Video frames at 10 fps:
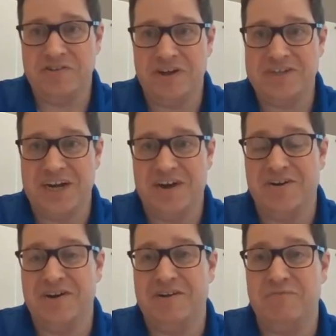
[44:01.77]
your lunch
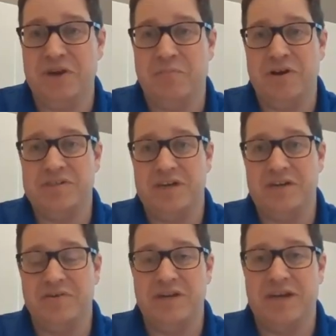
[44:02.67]
hour, and we appreciate
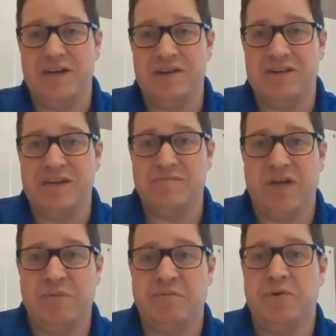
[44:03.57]
you all taking some
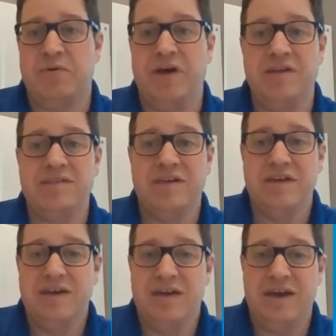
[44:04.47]
time to spend it with us.
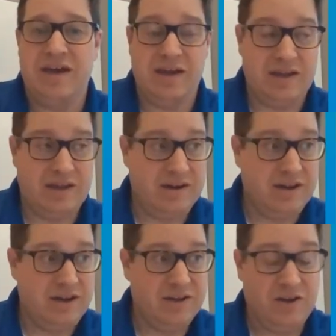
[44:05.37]
And
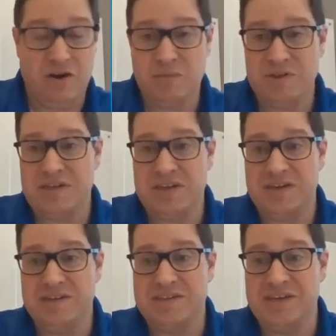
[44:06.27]
hope to
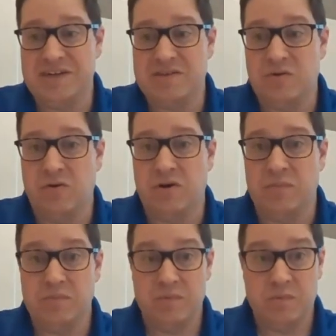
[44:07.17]
see you next quarter.